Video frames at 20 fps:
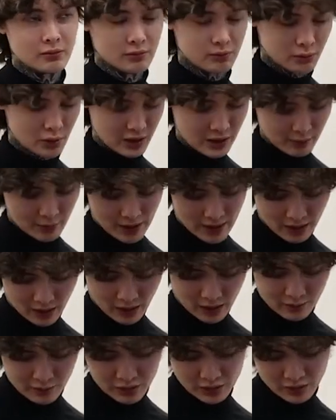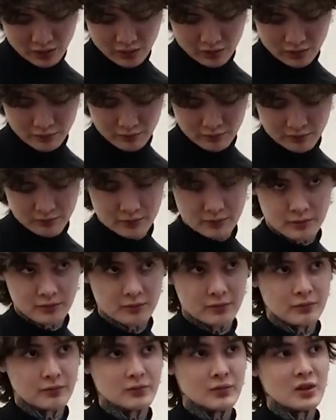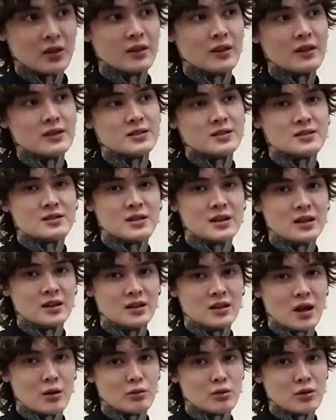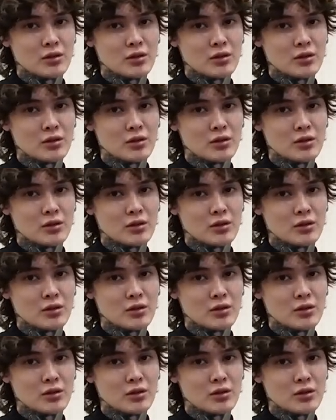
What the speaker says: bring it back up. So this is the double